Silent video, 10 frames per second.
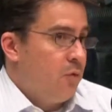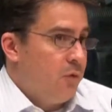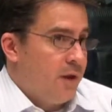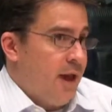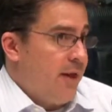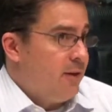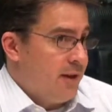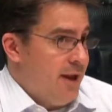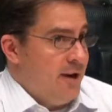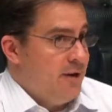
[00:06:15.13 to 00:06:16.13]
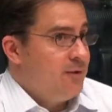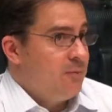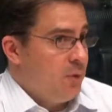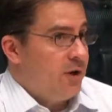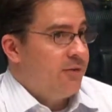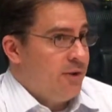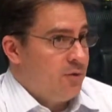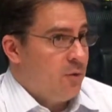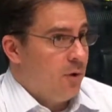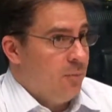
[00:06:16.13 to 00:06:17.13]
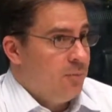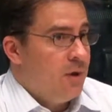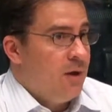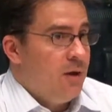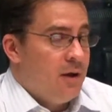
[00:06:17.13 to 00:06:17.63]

the Catholic candidate, Rick Santorum.